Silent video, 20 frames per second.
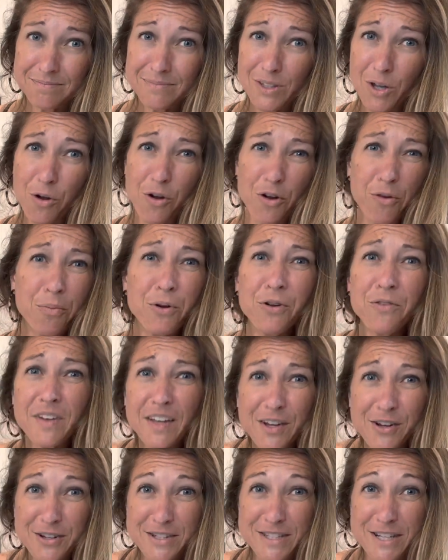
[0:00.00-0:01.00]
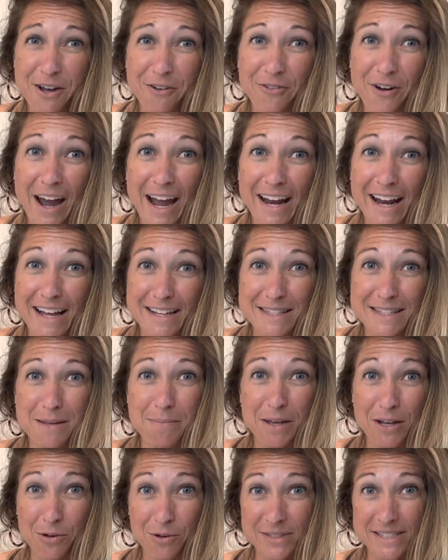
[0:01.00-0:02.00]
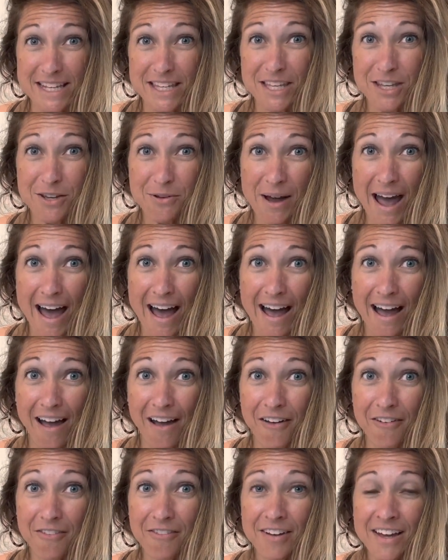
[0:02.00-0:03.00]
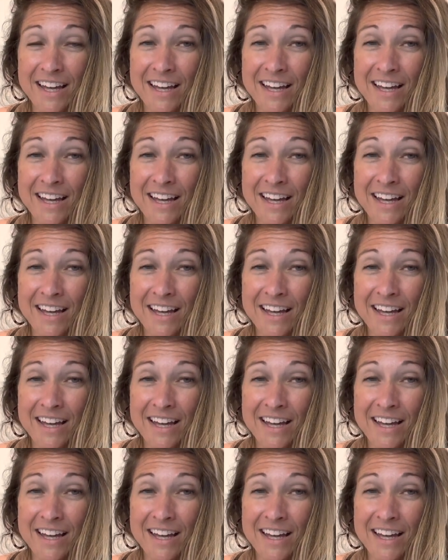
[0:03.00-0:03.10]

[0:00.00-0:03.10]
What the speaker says: or proving yourself right on some big goals that you have.